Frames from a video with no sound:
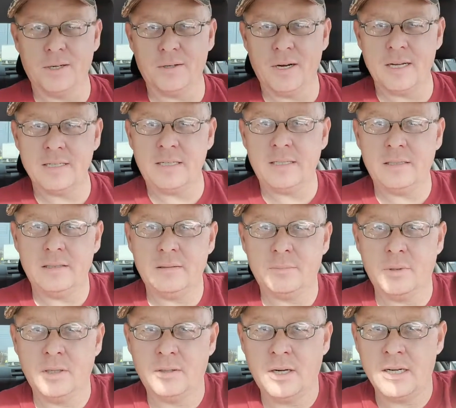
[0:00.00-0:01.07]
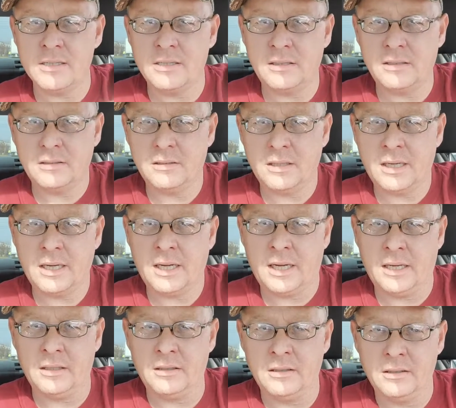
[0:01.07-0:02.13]
crazy.
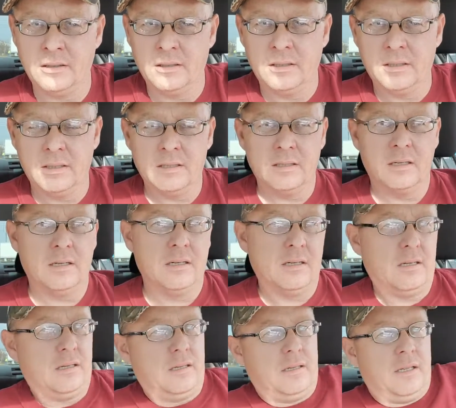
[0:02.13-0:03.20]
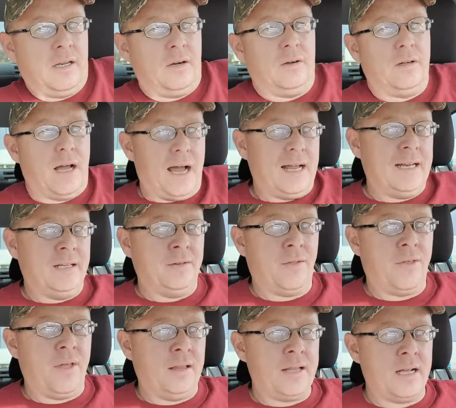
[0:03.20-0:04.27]
And I didn't
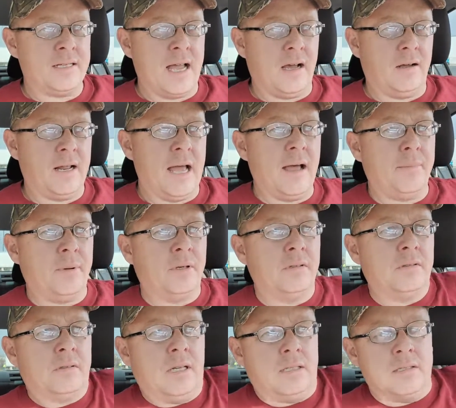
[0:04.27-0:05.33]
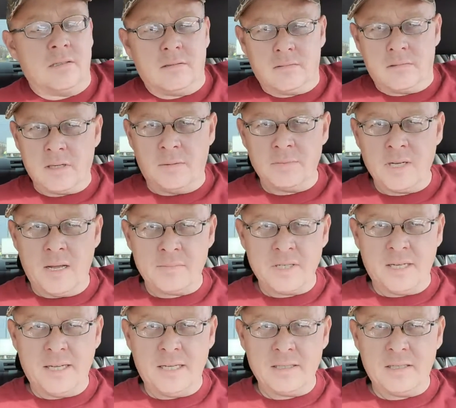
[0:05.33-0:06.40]
think that's how it happened, and sometimes
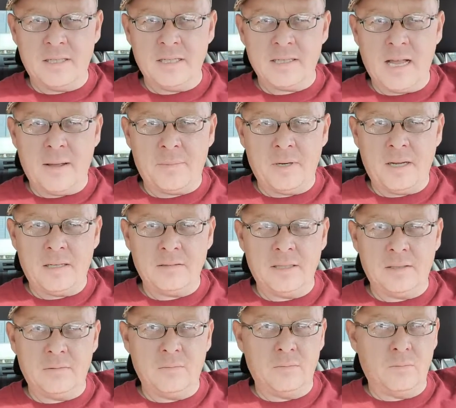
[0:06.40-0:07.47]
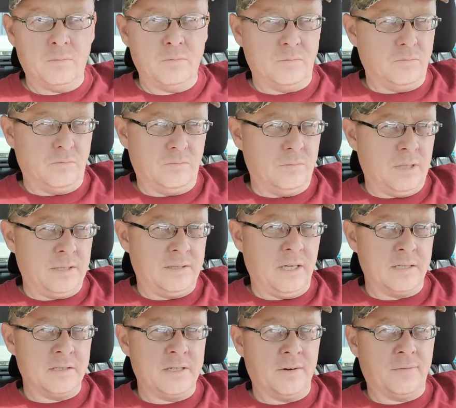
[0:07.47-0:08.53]
I guess it is happening. It
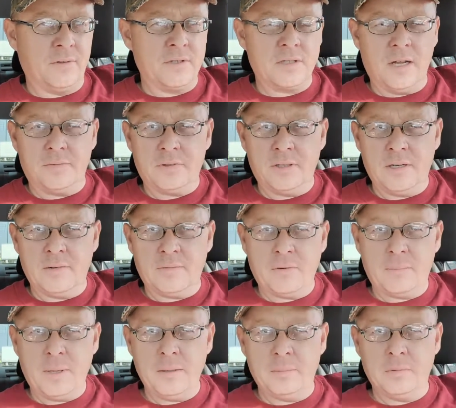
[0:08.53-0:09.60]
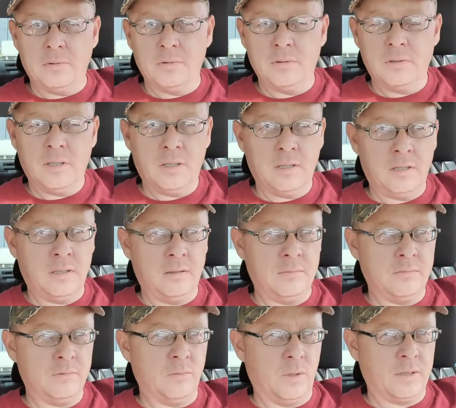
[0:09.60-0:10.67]
does different stuff to different people.
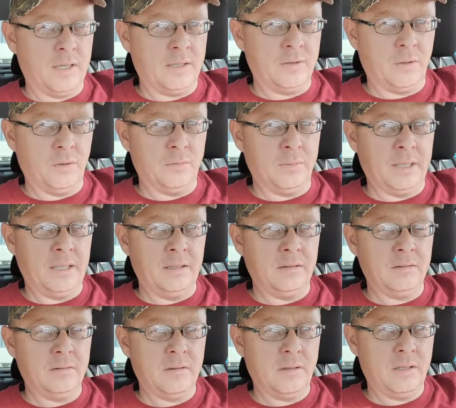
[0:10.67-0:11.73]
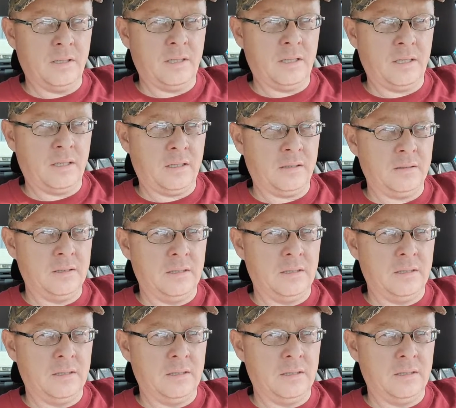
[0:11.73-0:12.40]
What they told me, the